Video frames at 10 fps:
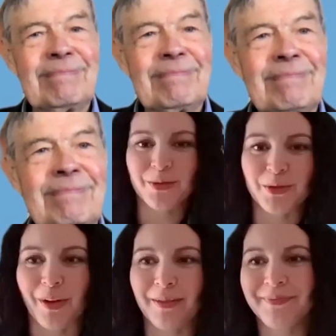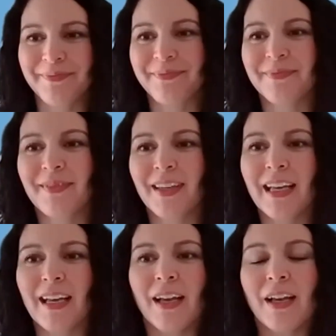Thank you, John.
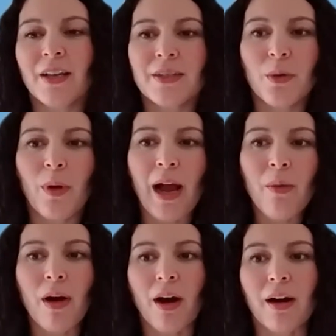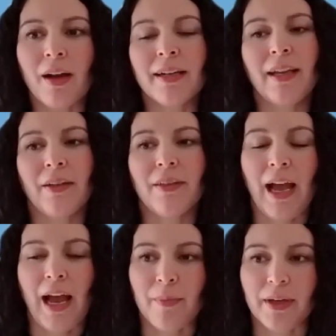So how are unhealthy
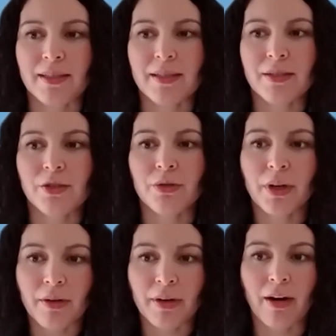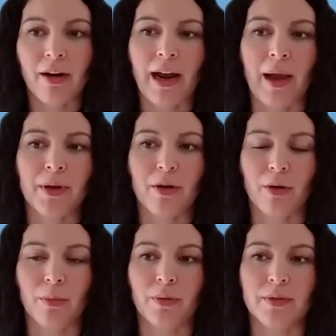habits triggering our happy
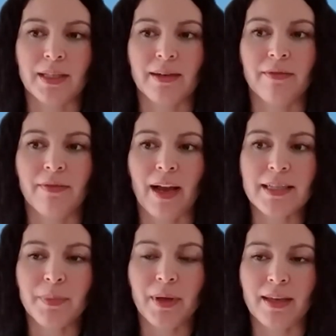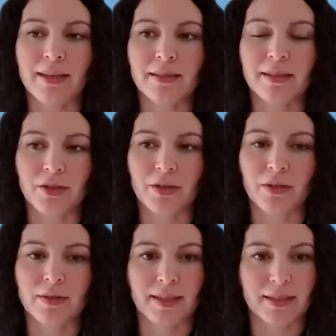hormones in a fast-paced
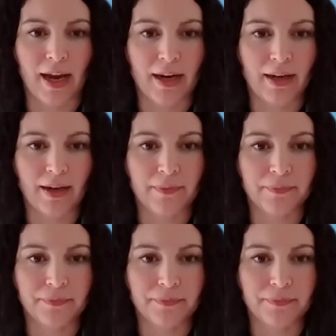digital society?